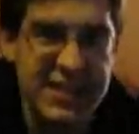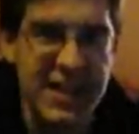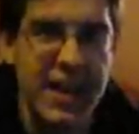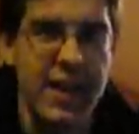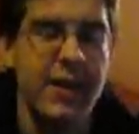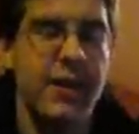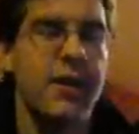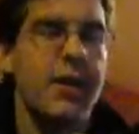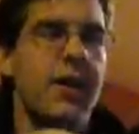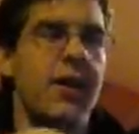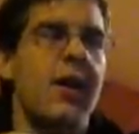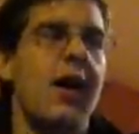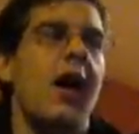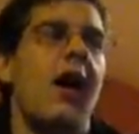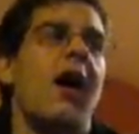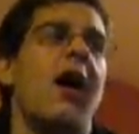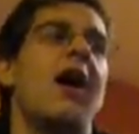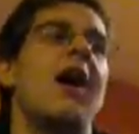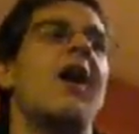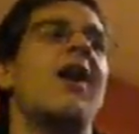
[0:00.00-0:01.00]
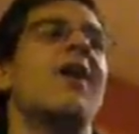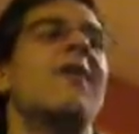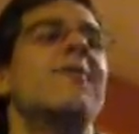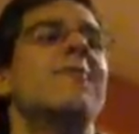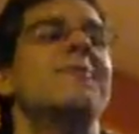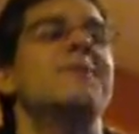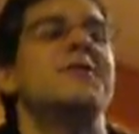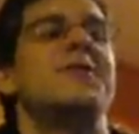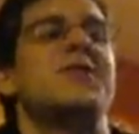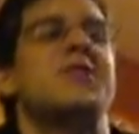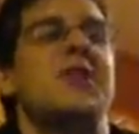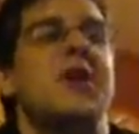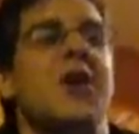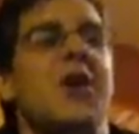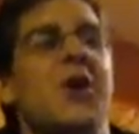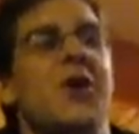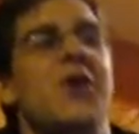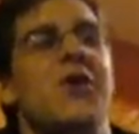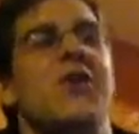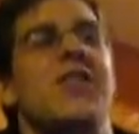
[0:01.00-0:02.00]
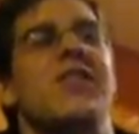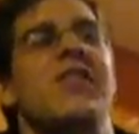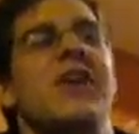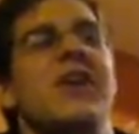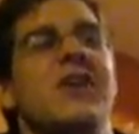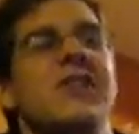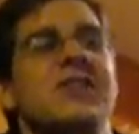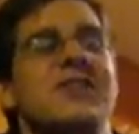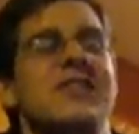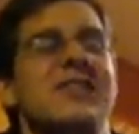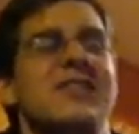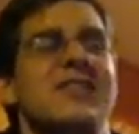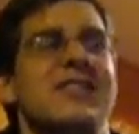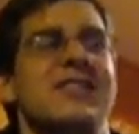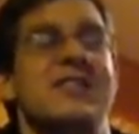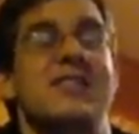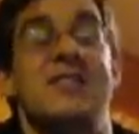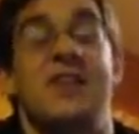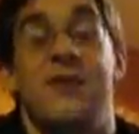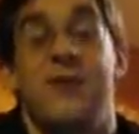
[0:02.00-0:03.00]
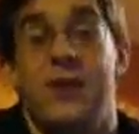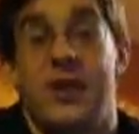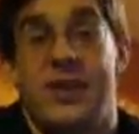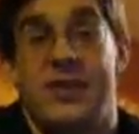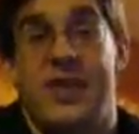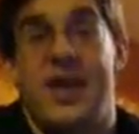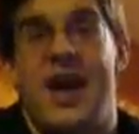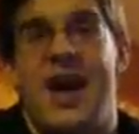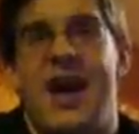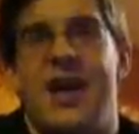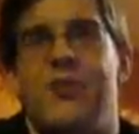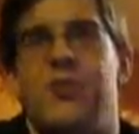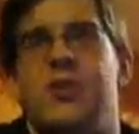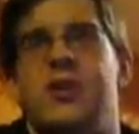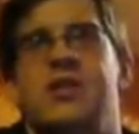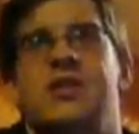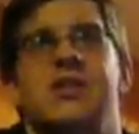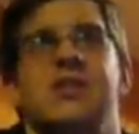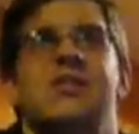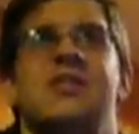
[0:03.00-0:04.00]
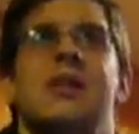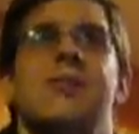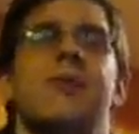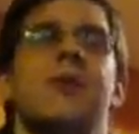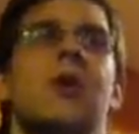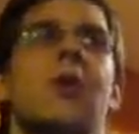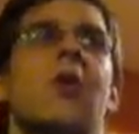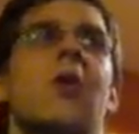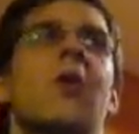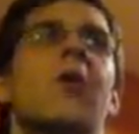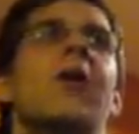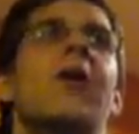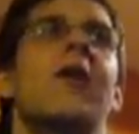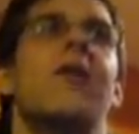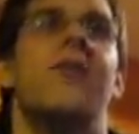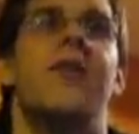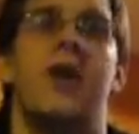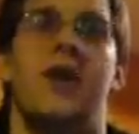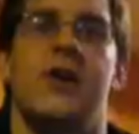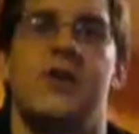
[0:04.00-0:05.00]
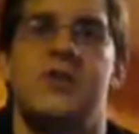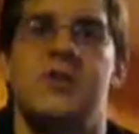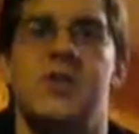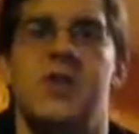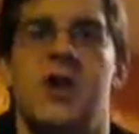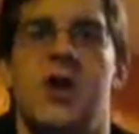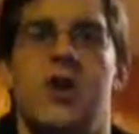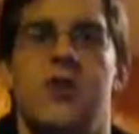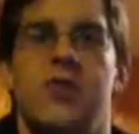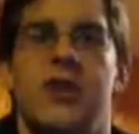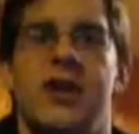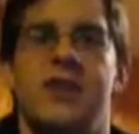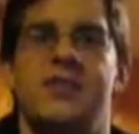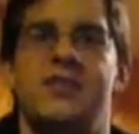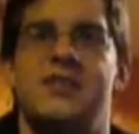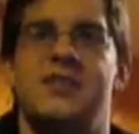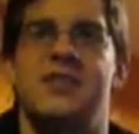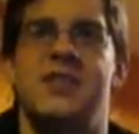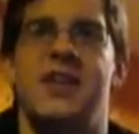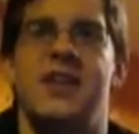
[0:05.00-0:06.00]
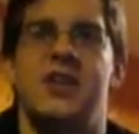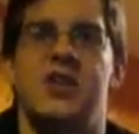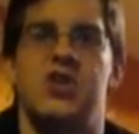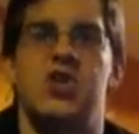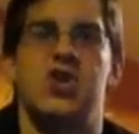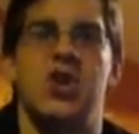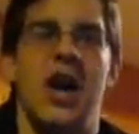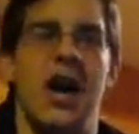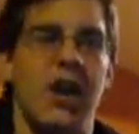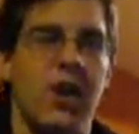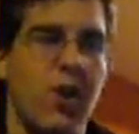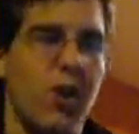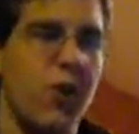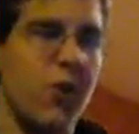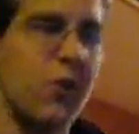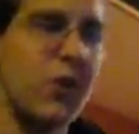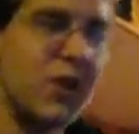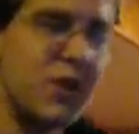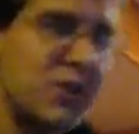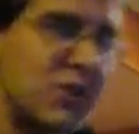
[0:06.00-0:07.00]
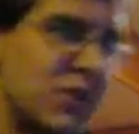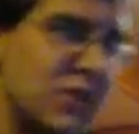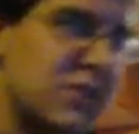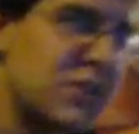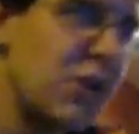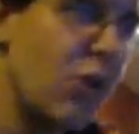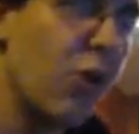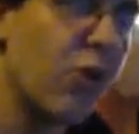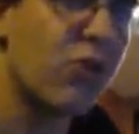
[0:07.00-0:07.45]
it! So there's stuff like that, which is typical. There's, you know, let's see a shadow just go